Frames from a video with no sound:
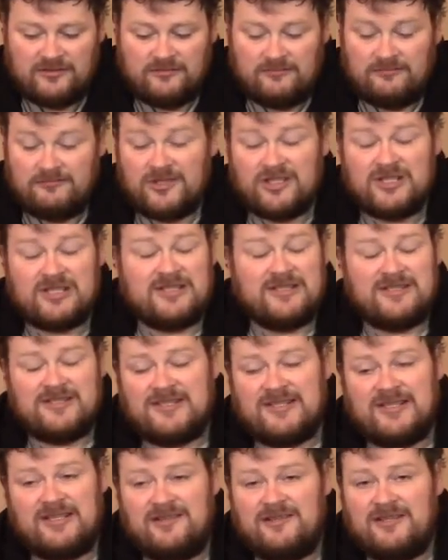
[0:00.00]
just to
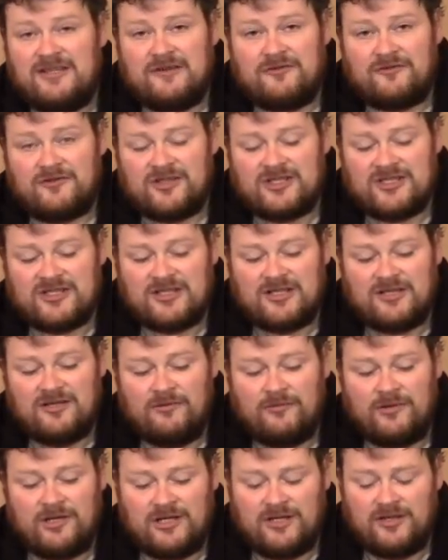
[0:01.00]
see the difference,
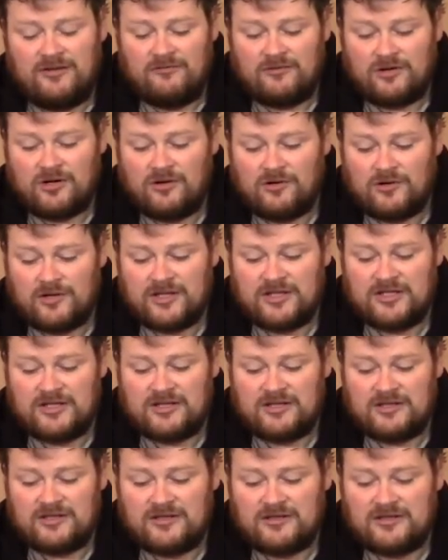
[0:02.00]
we recorded
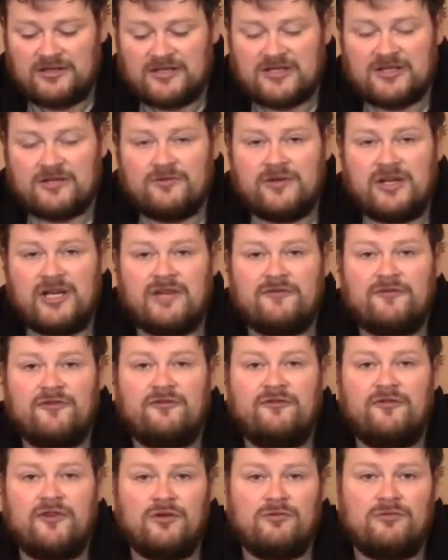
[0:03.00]
the screen of a
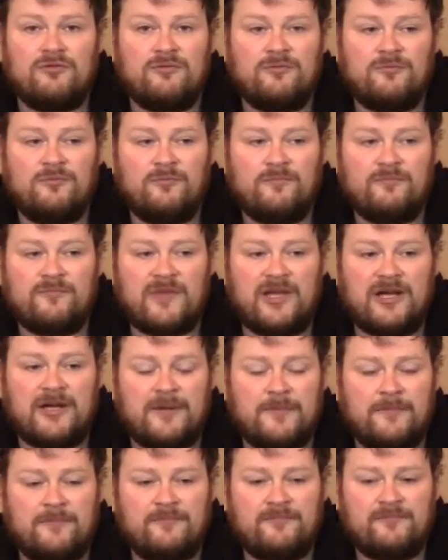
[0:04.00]
phone
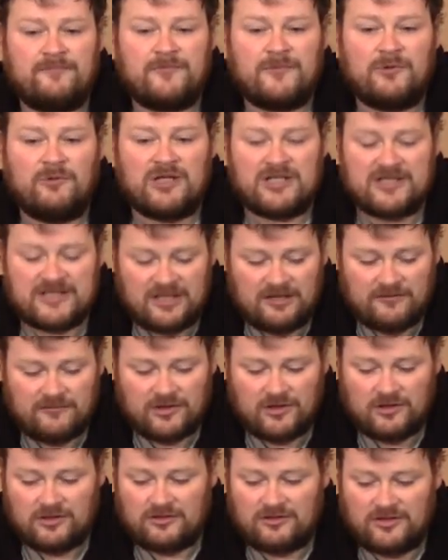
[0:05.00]
with a sound
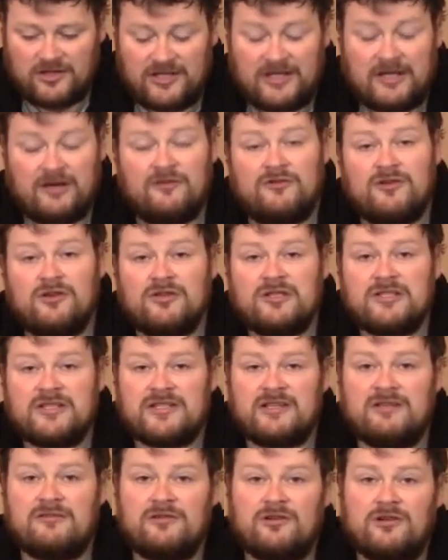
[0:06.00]
recorder. Now, of course, the
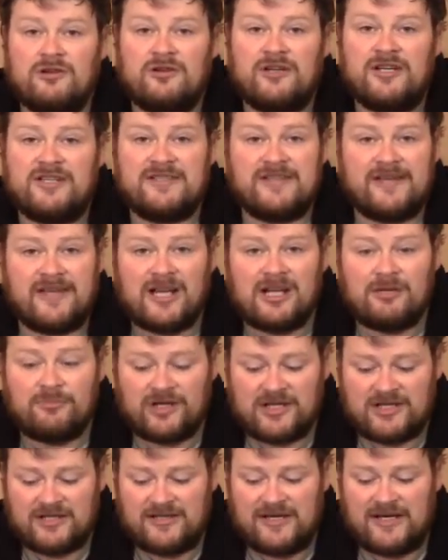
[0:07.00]
sound recorder isn't
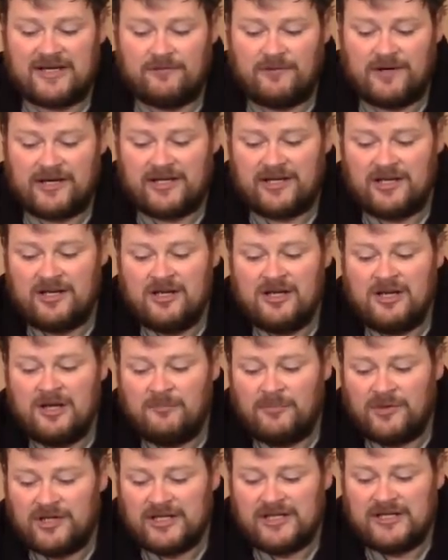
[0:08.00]
calibrated in any way,
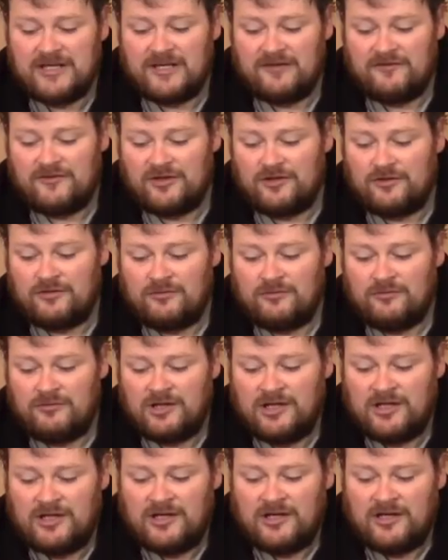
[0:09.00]
but it can give you
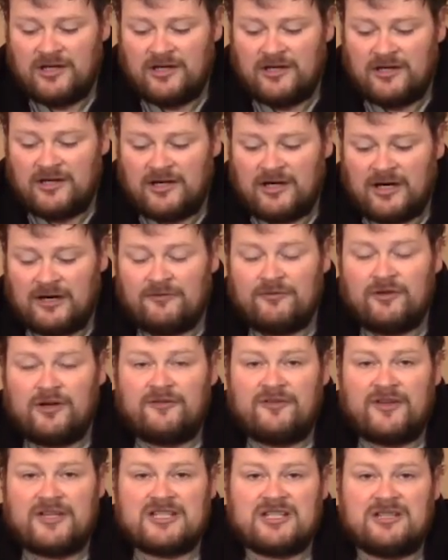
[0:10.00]
a rough
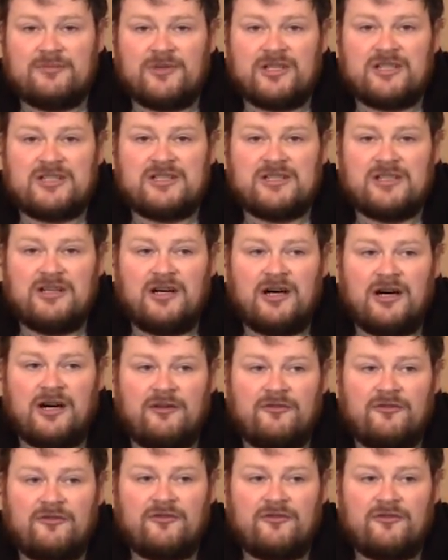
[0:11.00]
estimate of